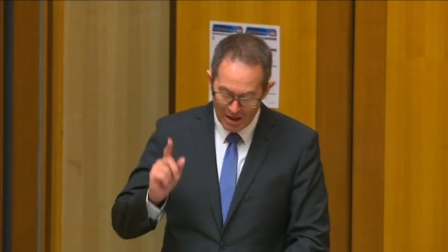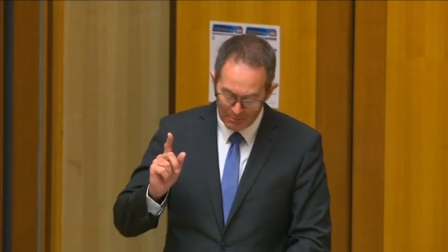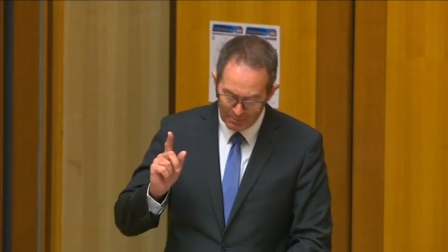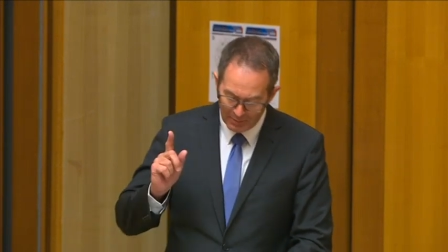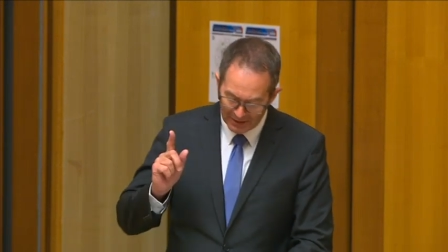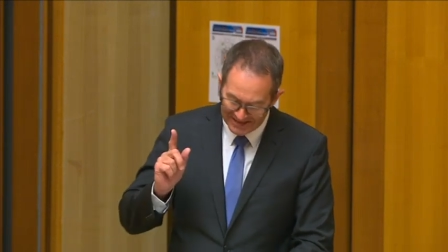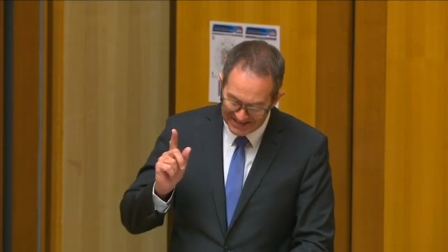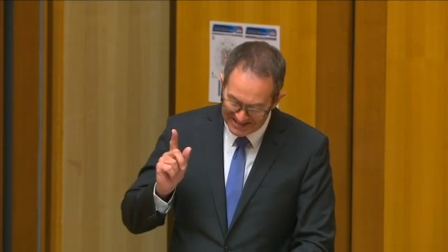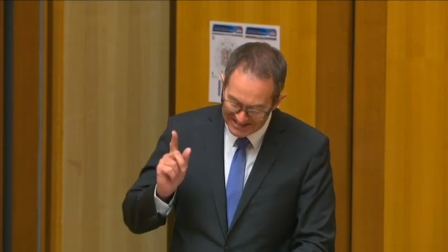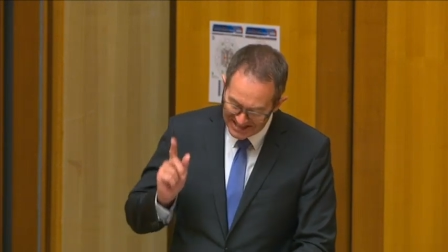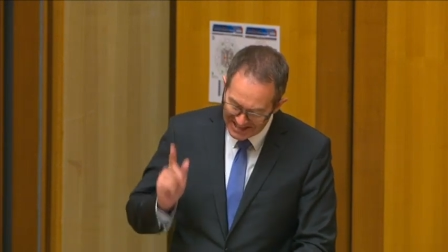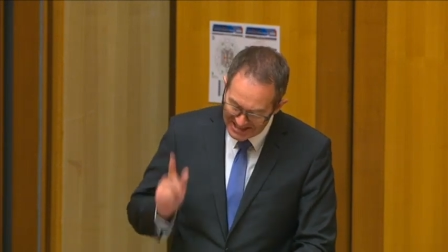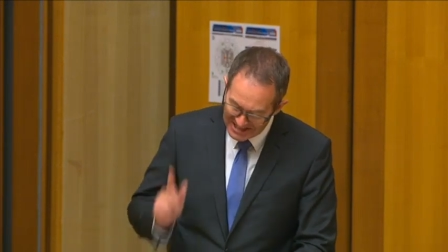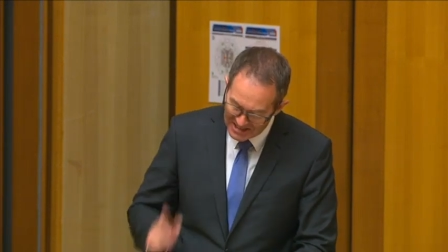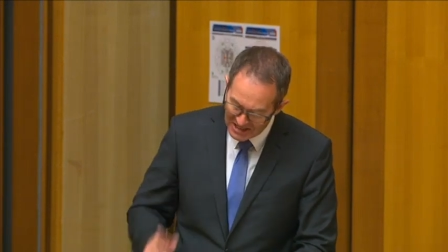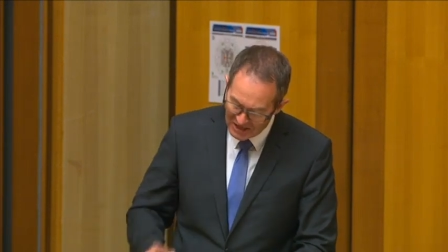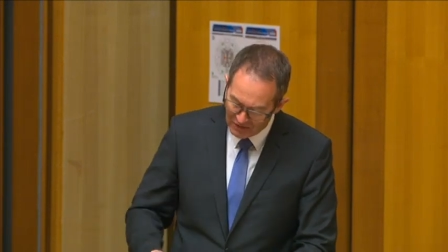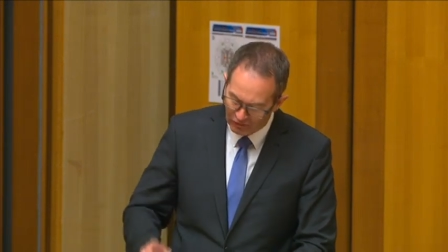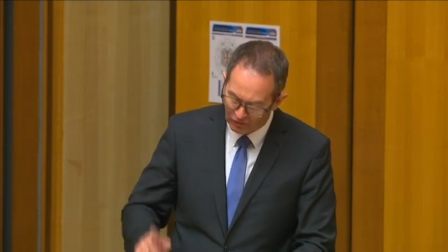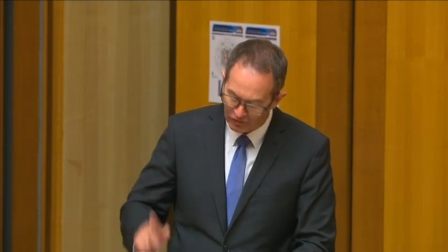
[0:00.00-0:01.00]
but it's
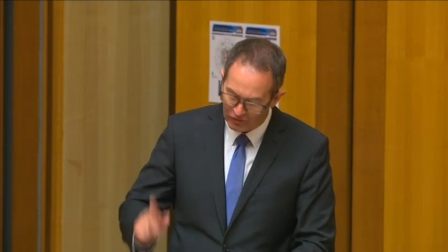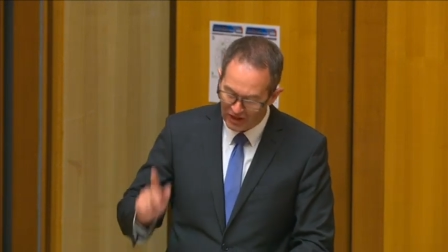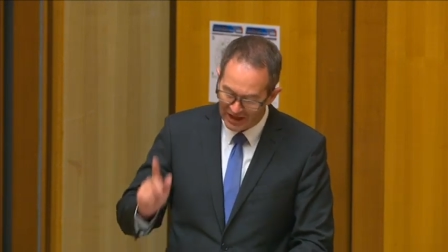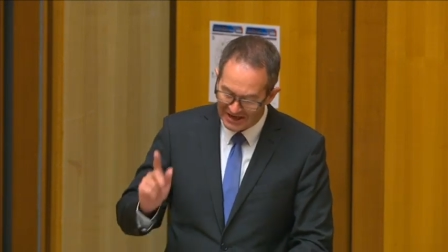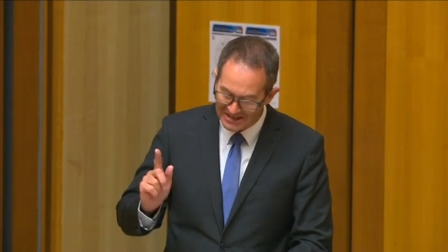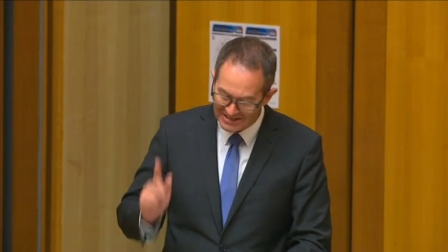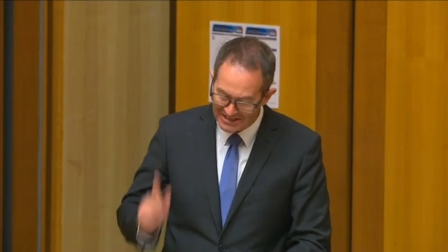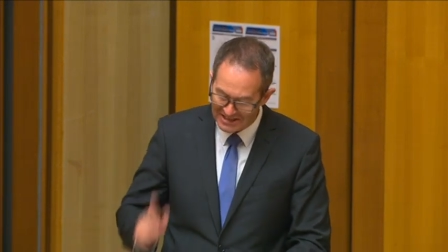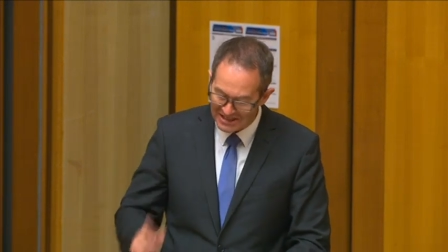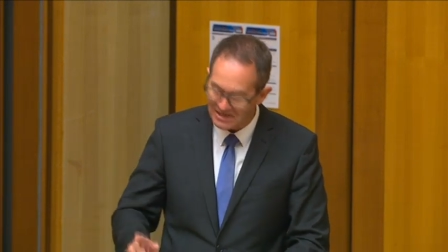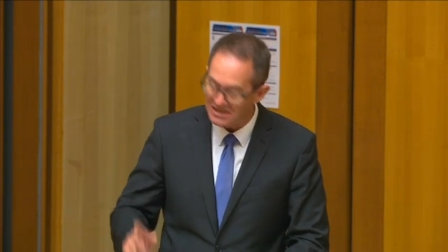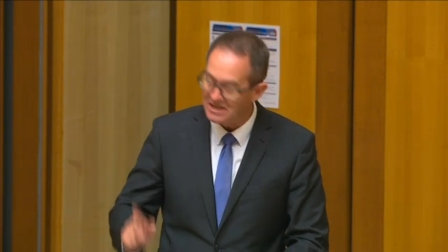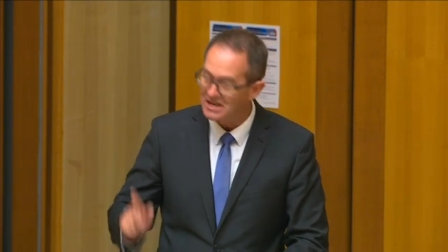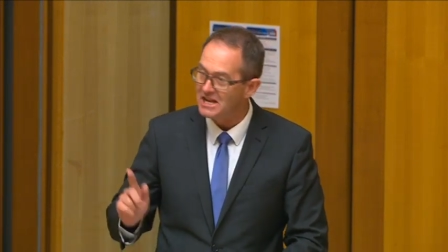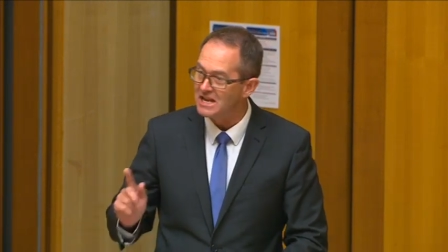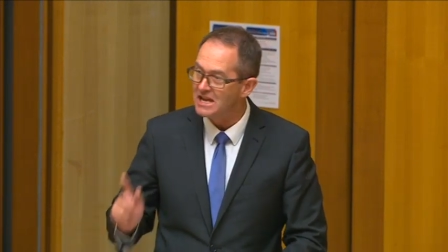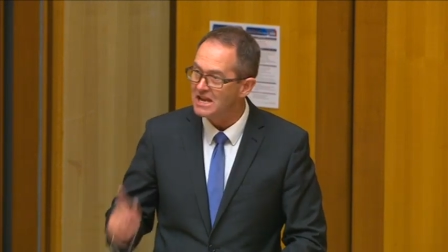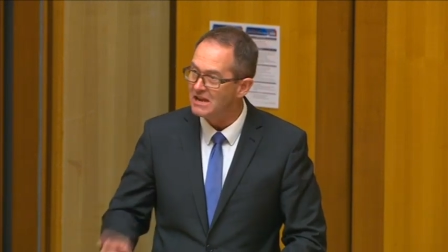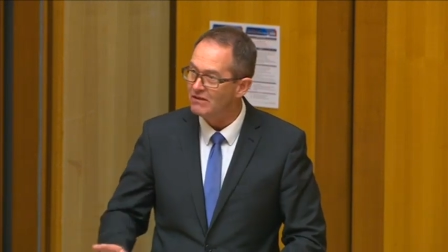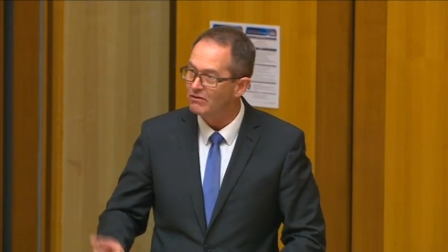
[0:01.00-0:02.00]
as if they
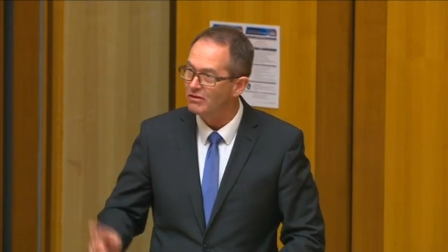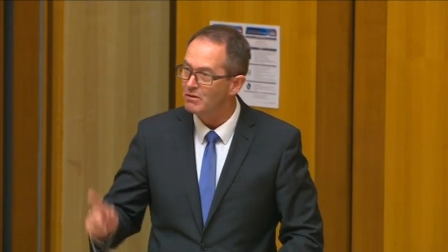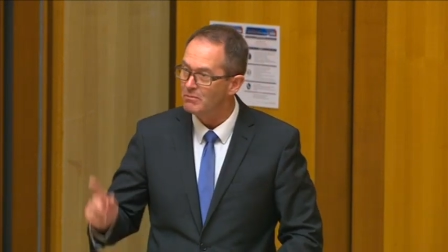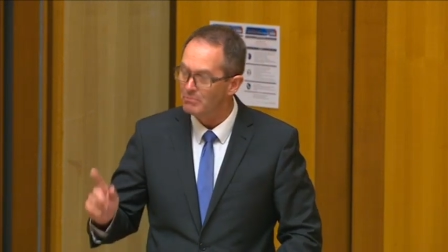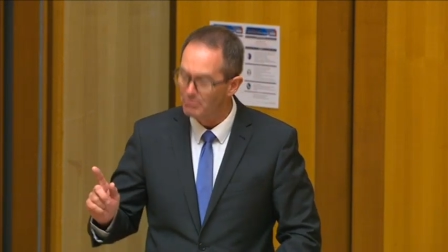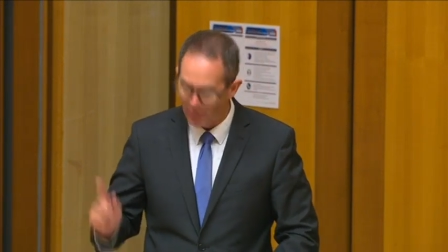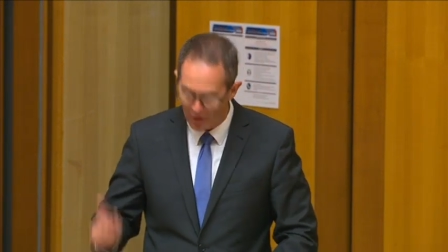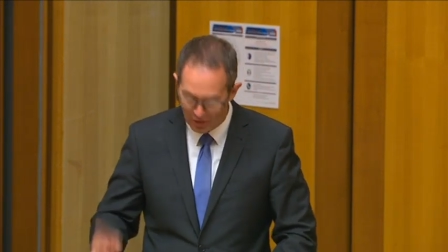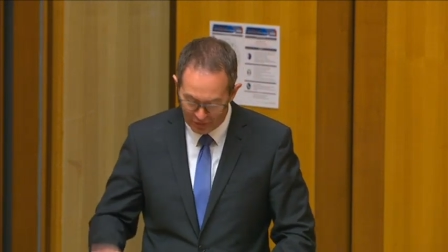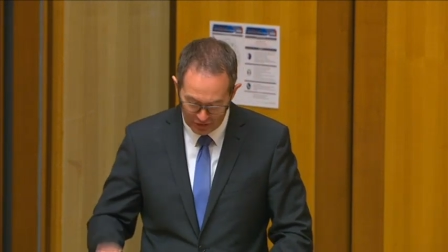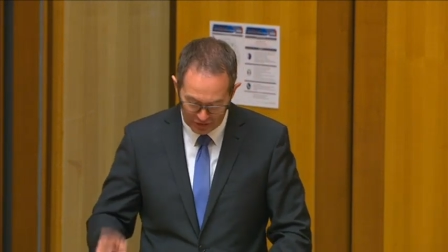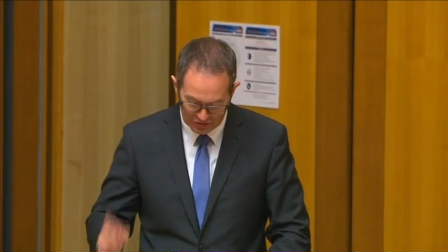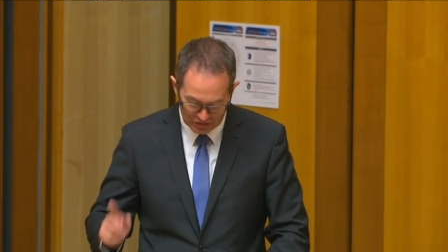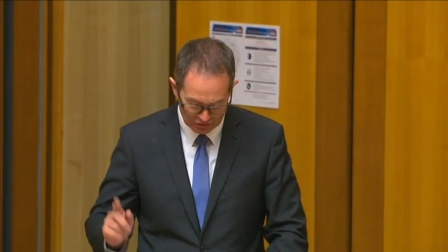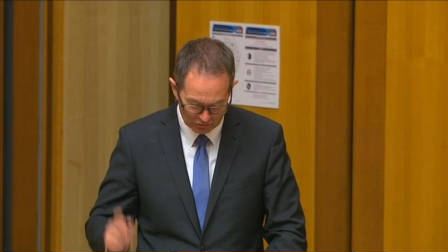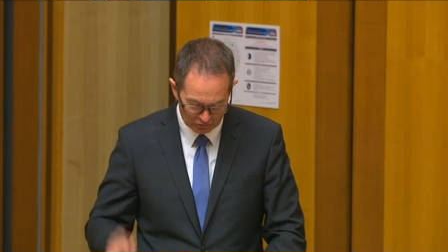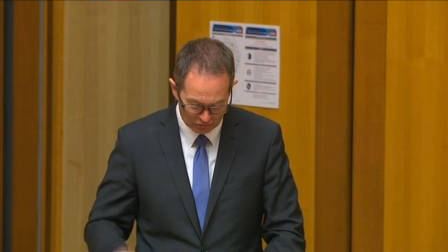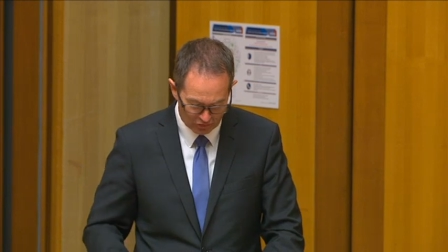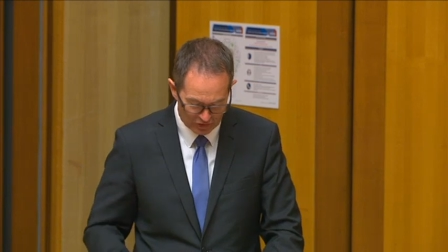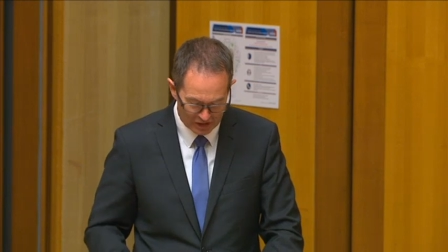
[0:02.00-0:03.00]
didn't even bother
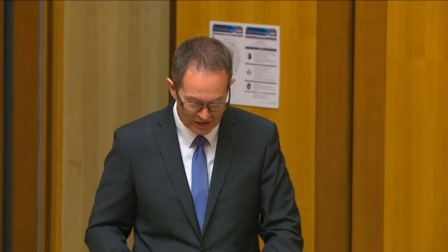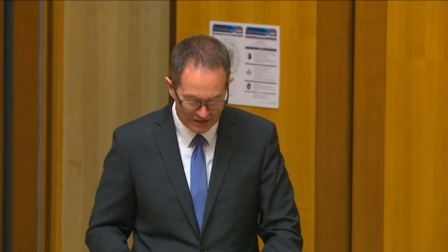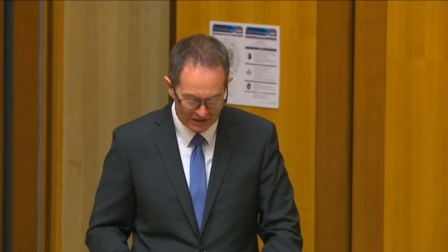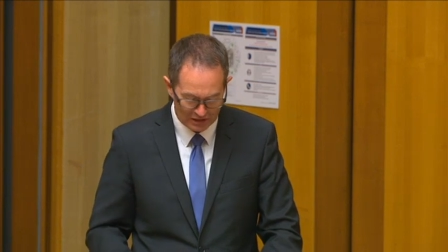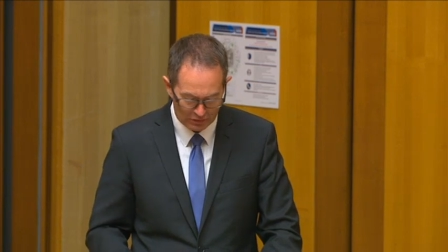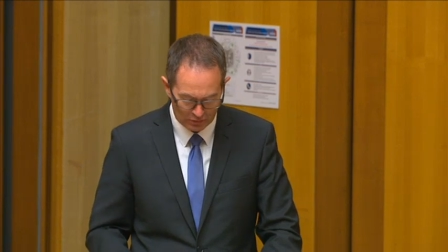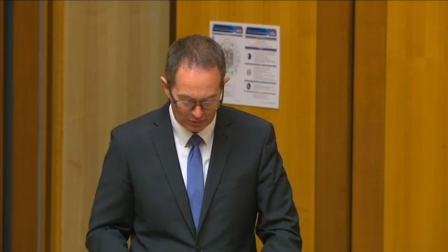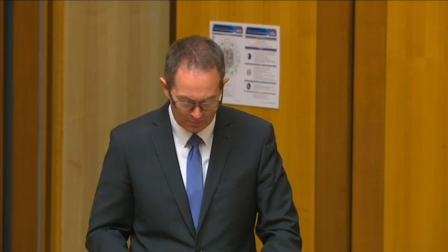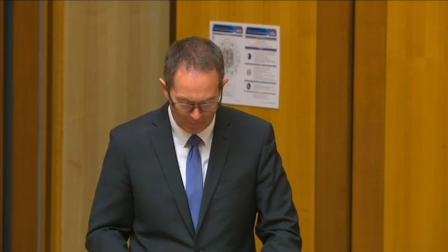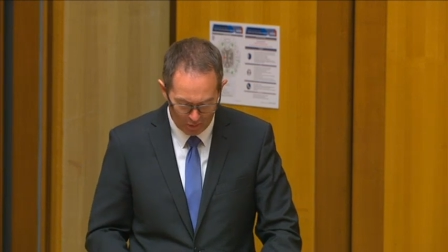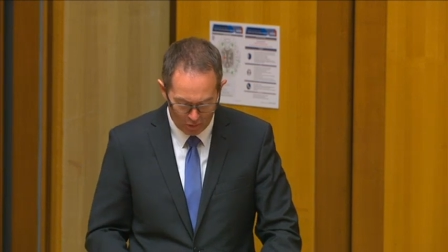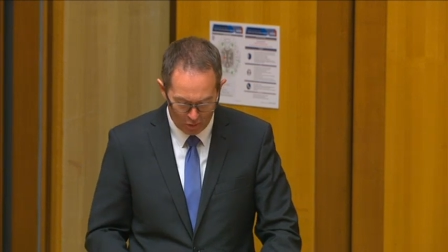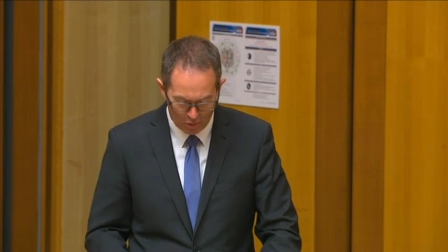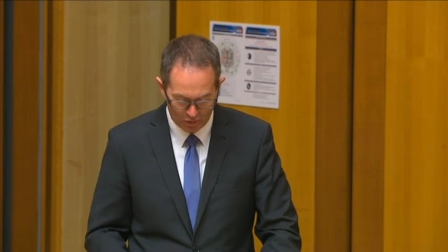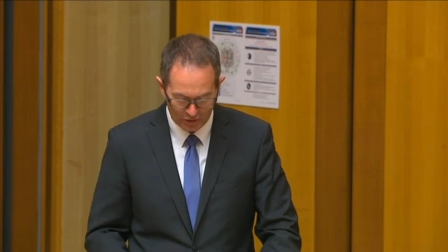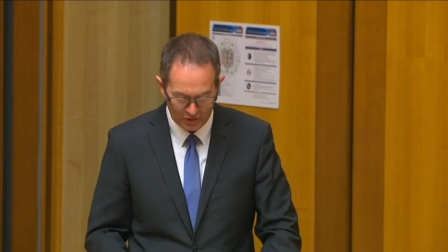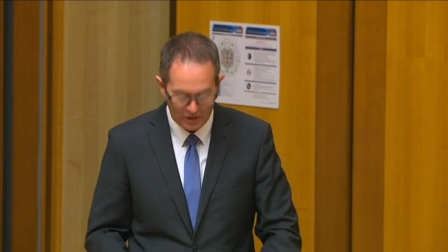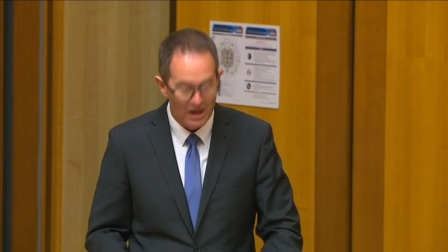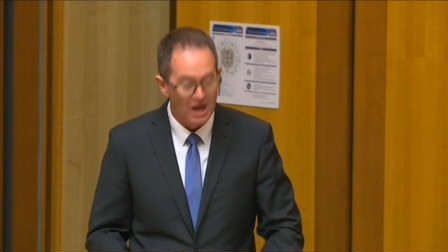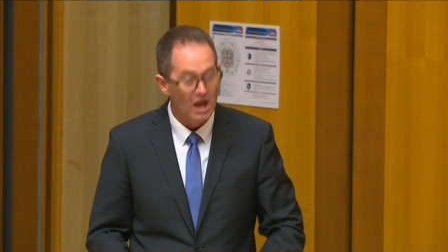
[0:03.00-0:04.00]
to read the
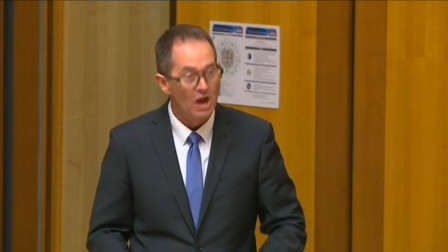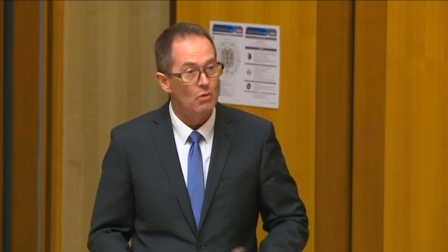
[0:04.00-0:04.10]
report,